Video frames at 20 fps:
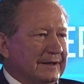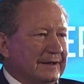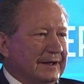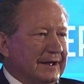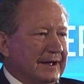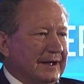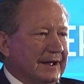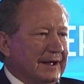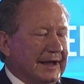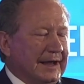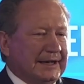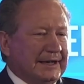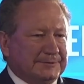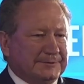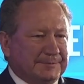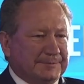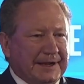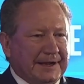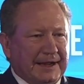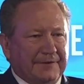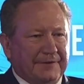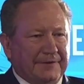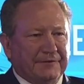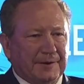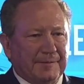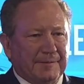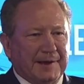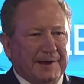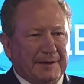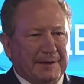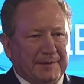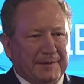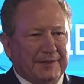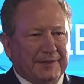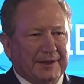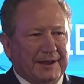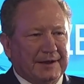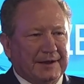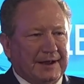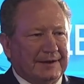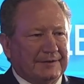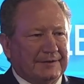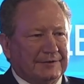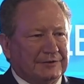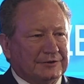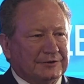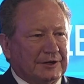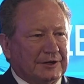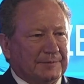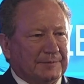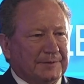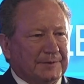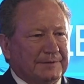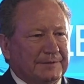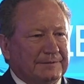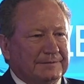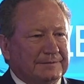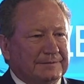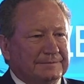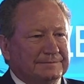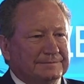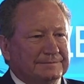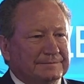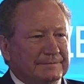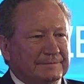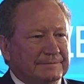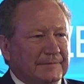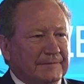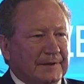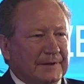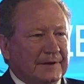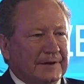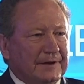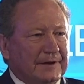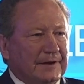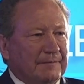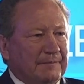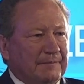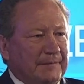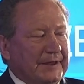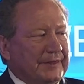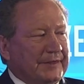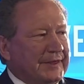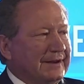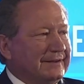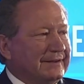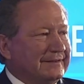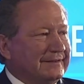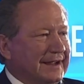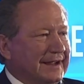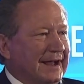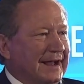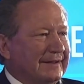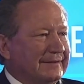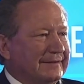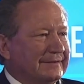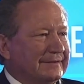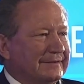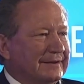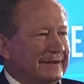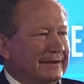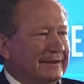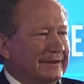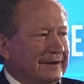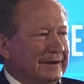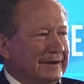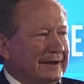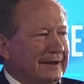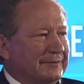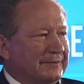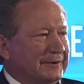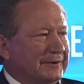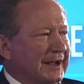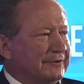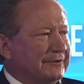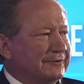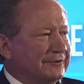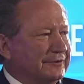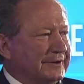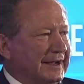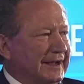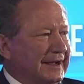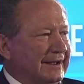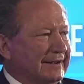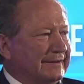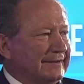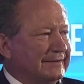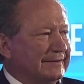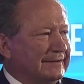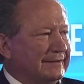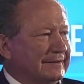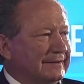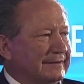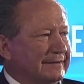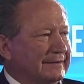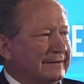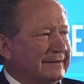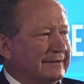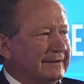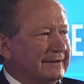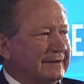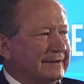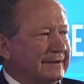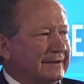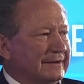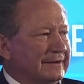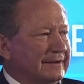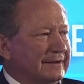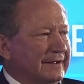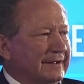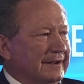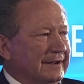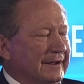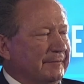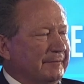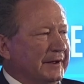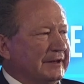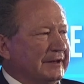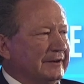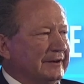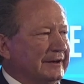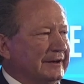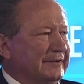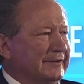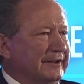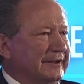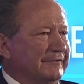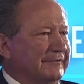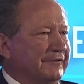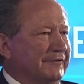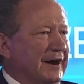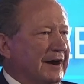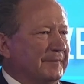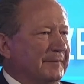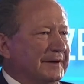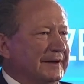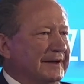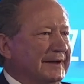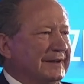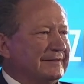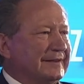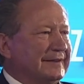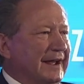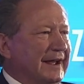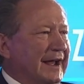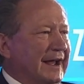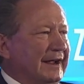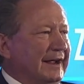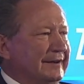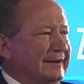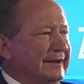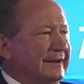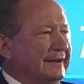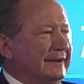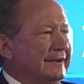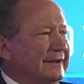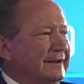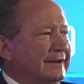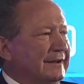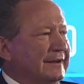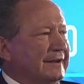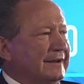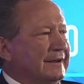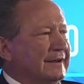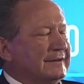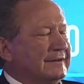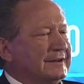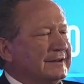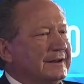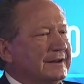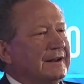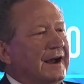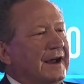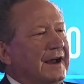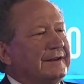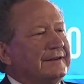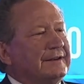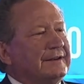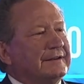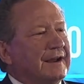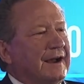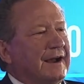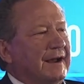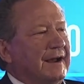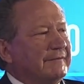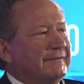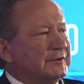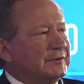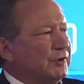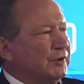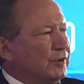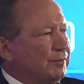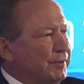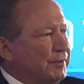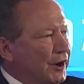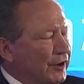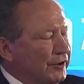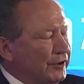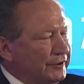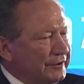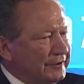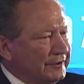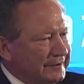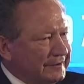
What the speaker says: And let's be careful about methane, ladies and gentlemen. Methane is gas, liquid natural gas. Emitted into the environment, it's 80 to 90 times more potent